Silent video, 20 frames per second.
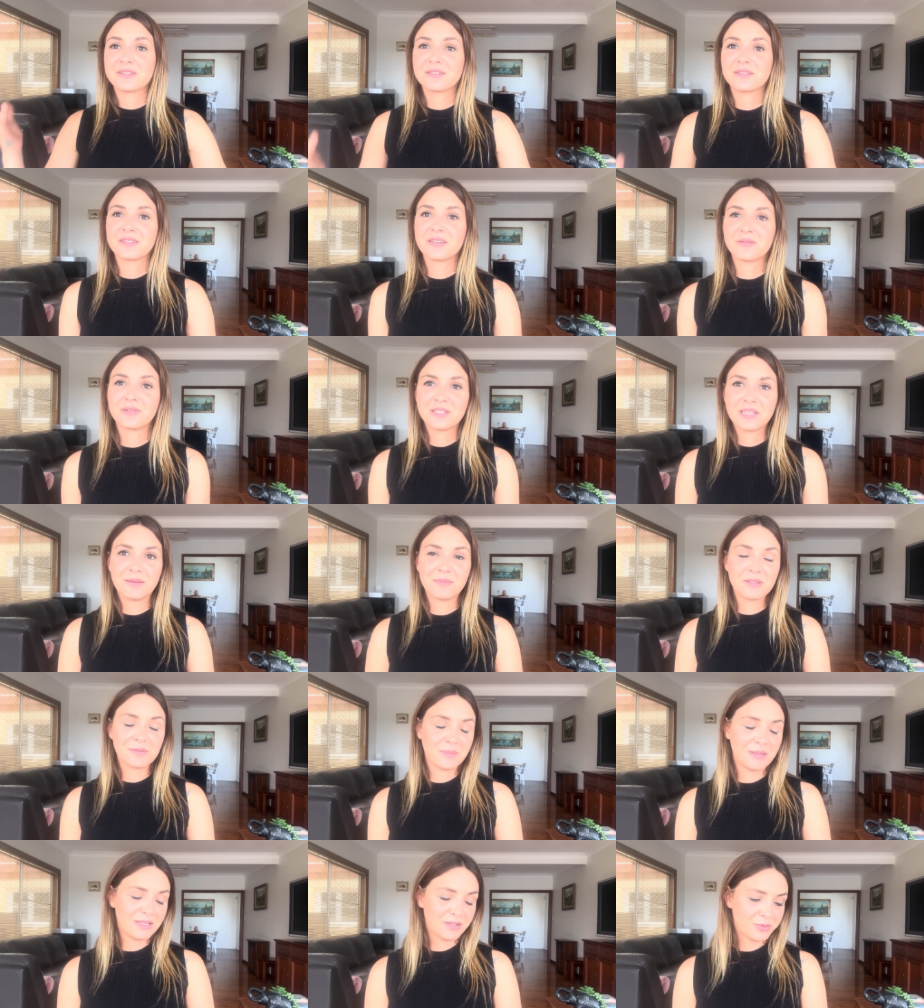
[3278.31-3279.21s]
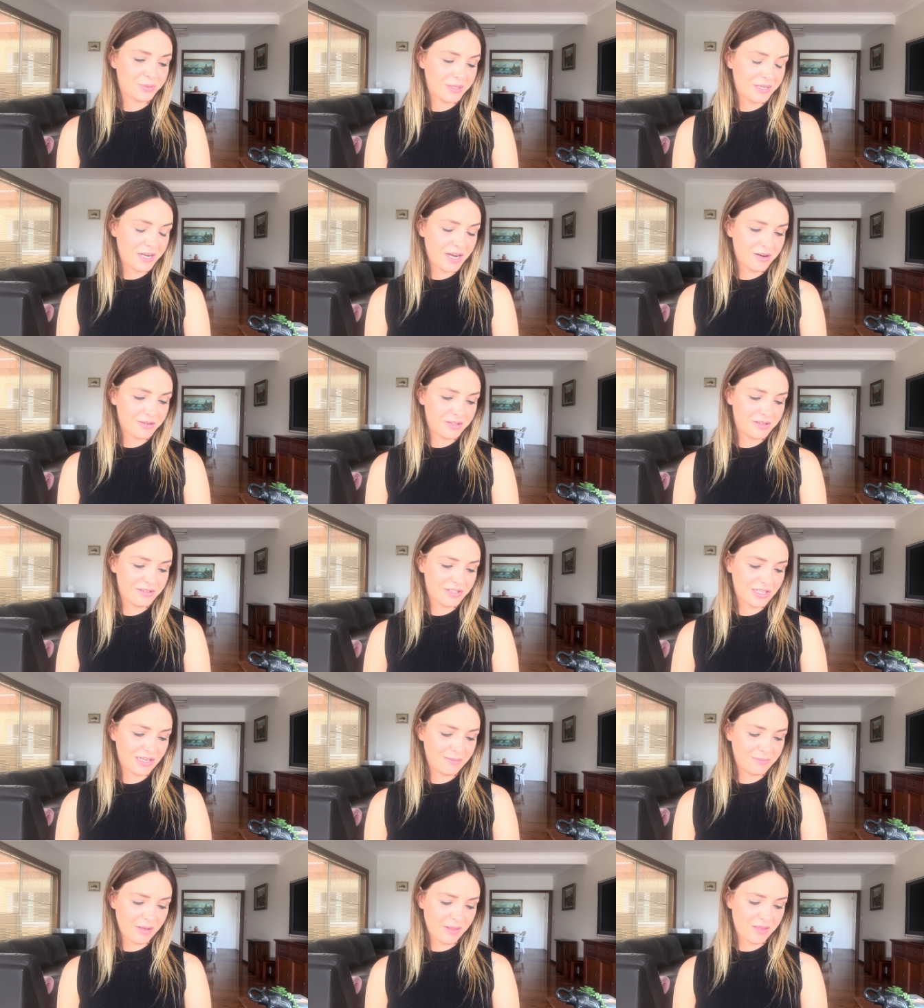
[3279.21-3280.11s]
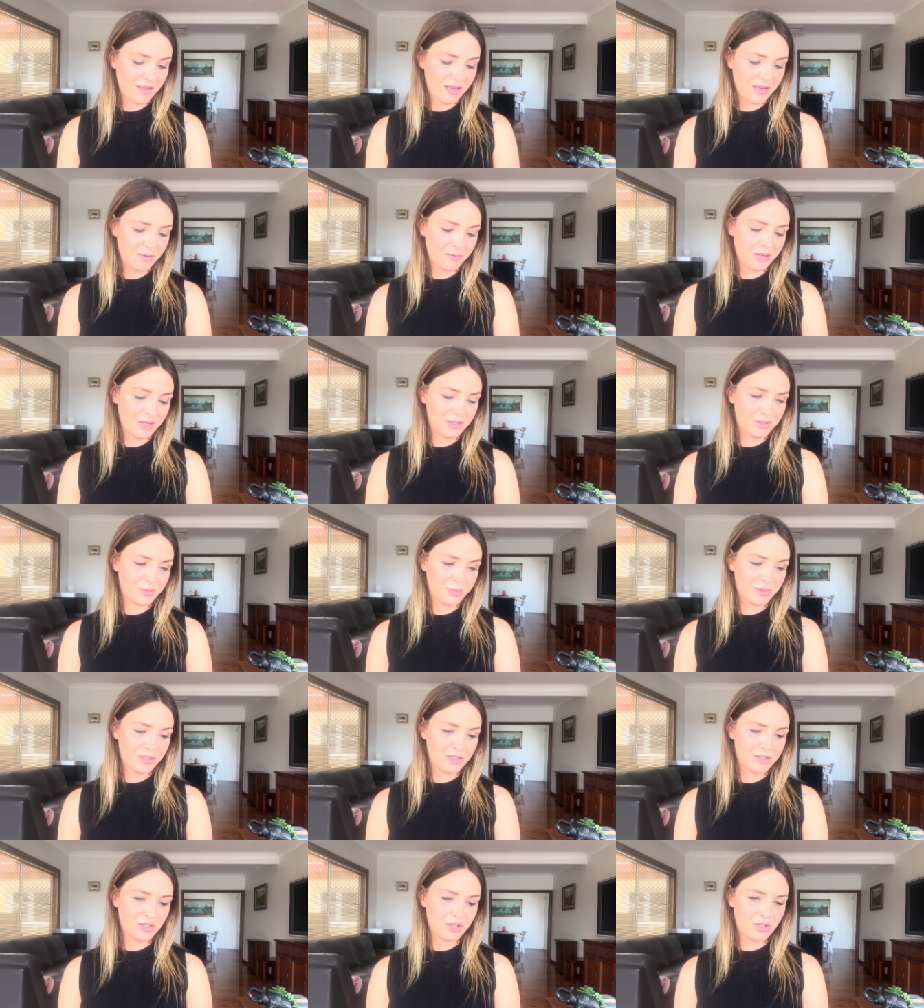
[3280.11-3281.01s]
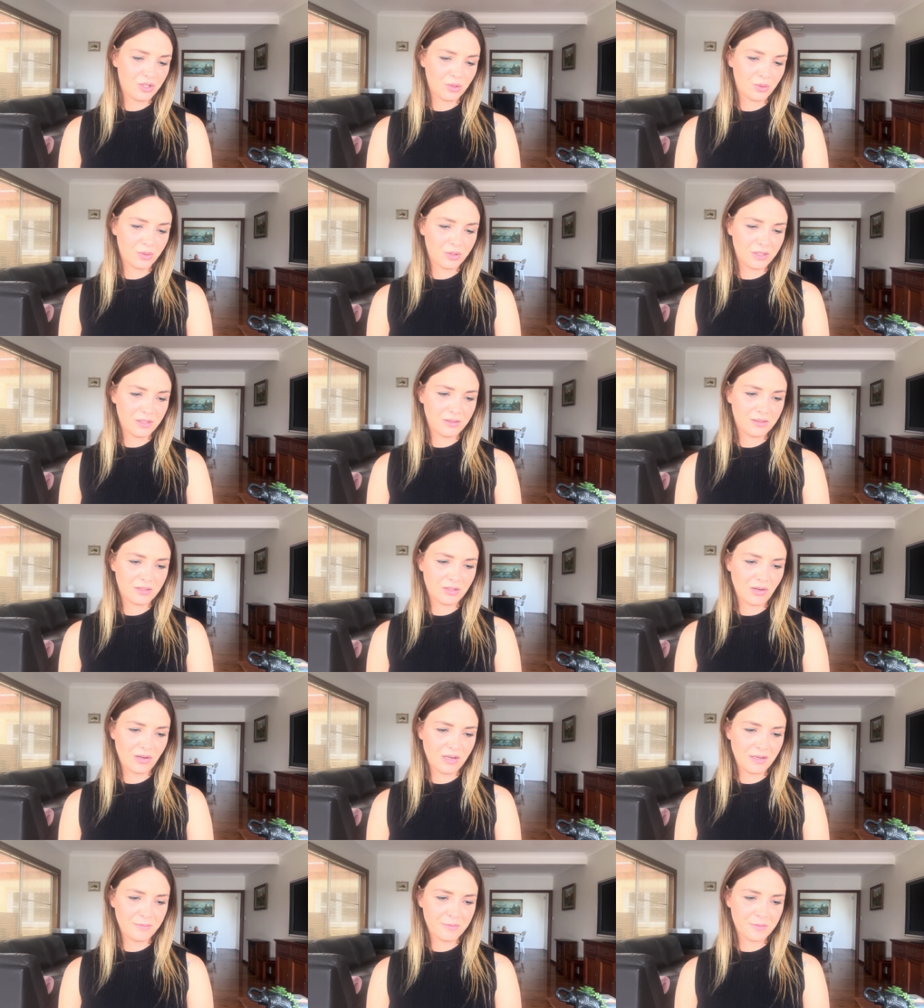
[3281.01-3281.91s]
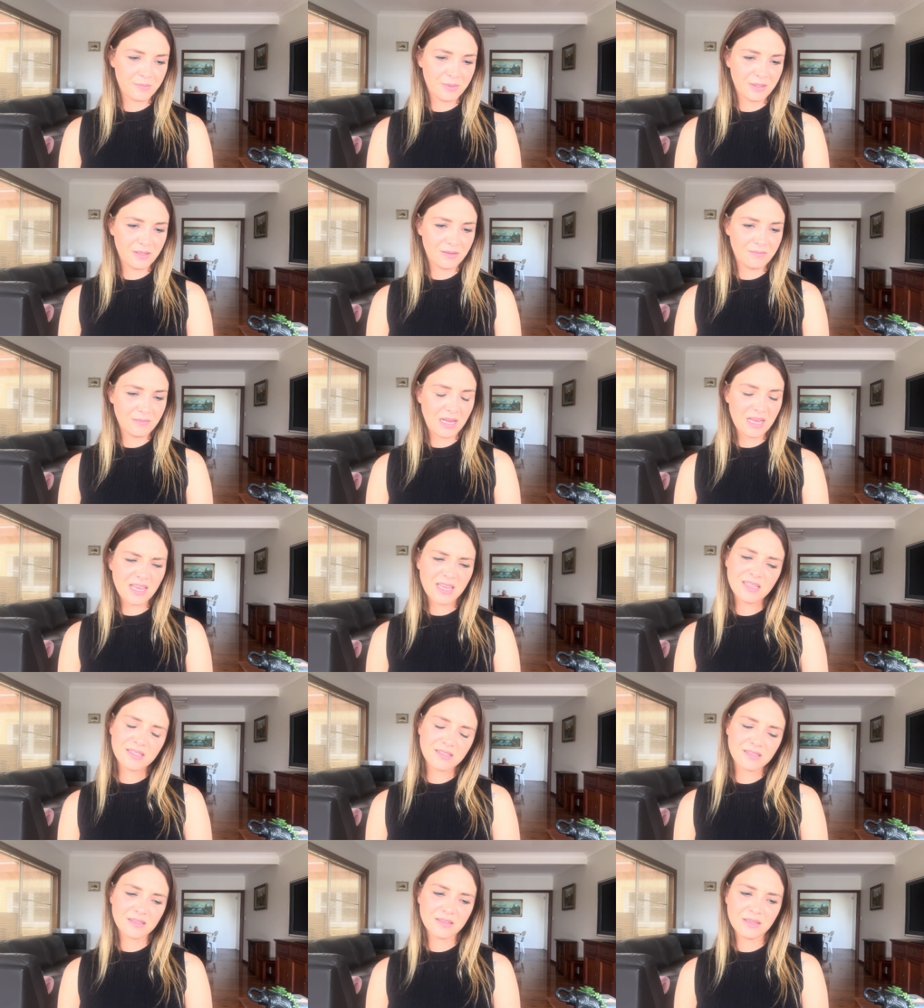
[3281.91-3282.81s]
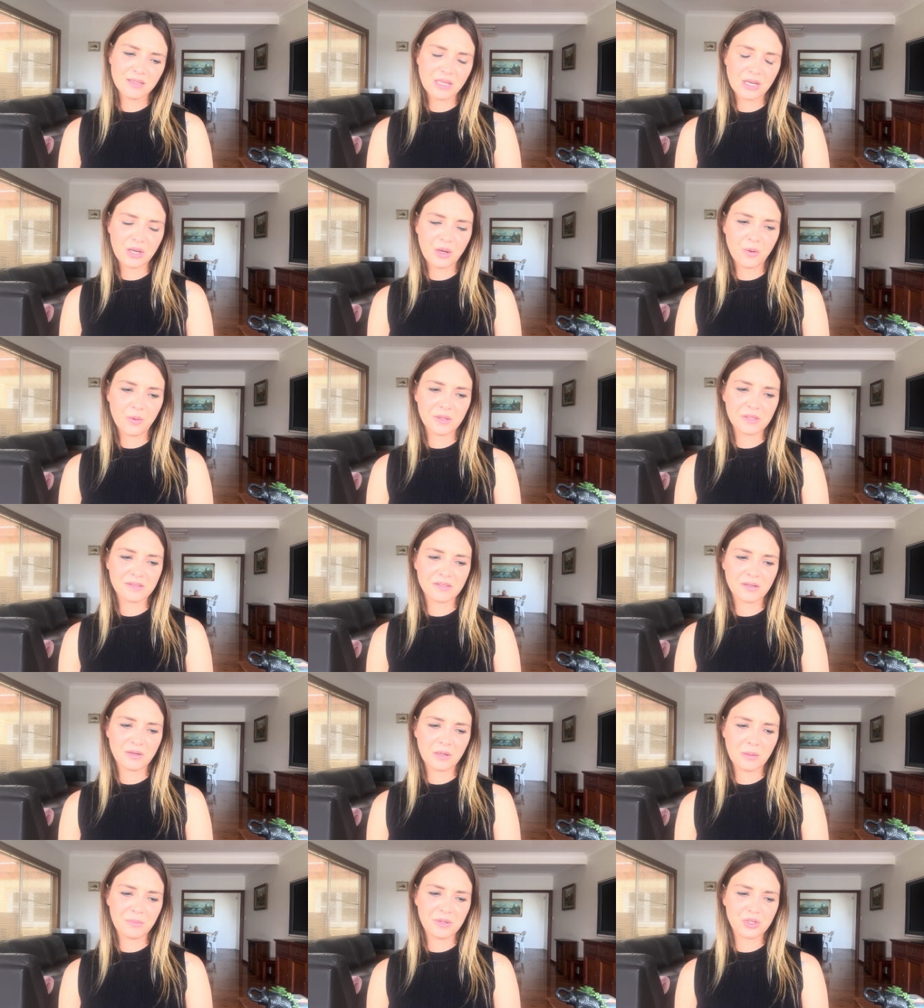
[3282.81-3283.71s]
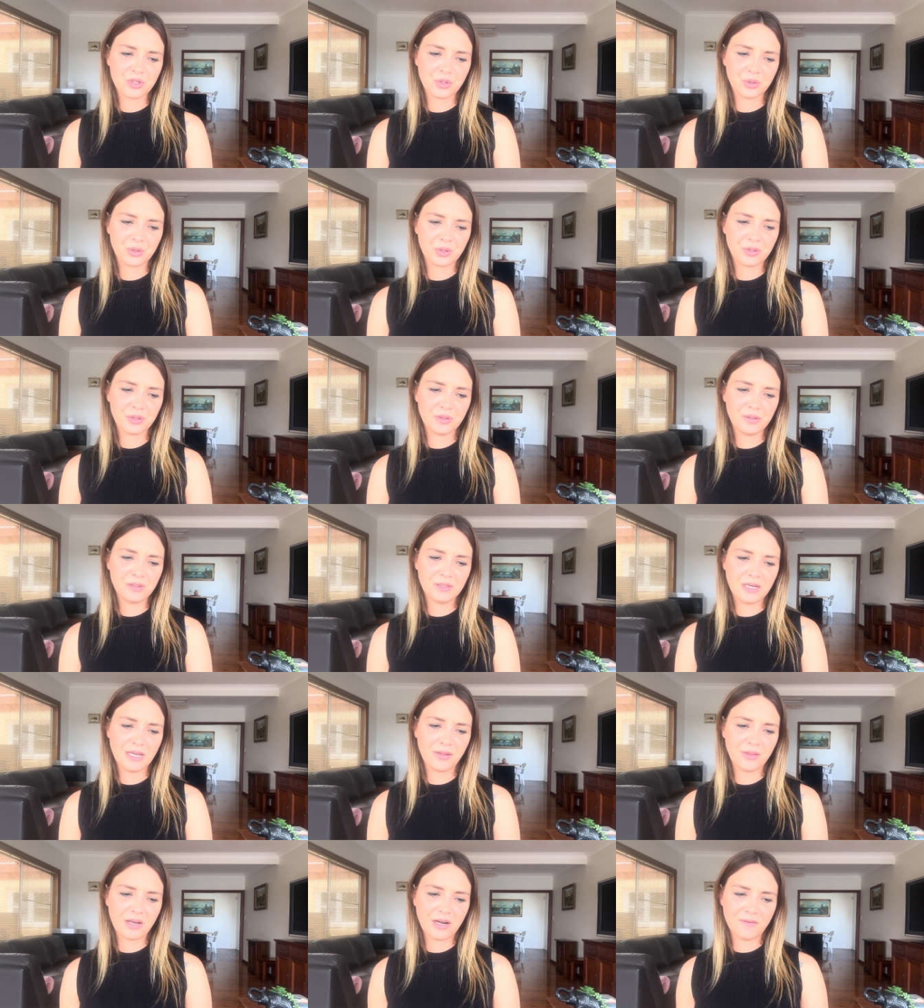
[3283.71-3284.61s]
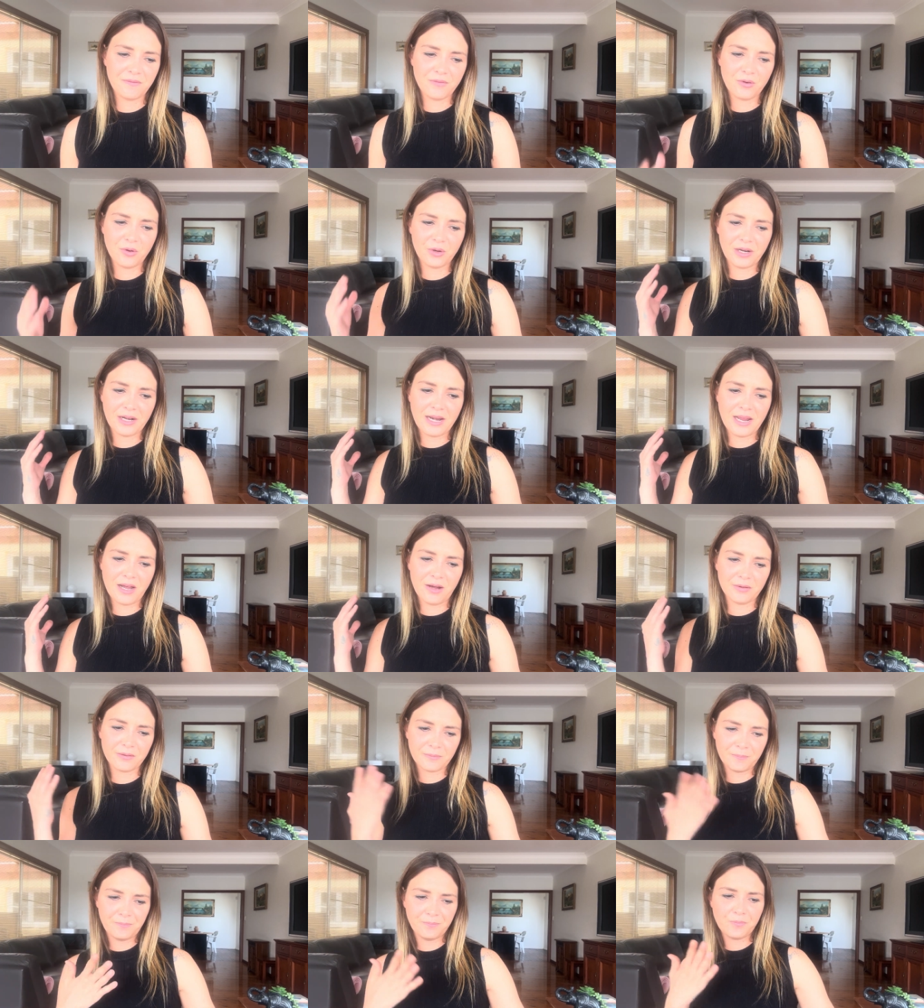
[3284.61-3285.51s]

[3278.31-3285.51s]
because every time it's been to an hour, every time I think I want to do it in shorter times, but I guess the new ones are going to be shorter now that I've gotten out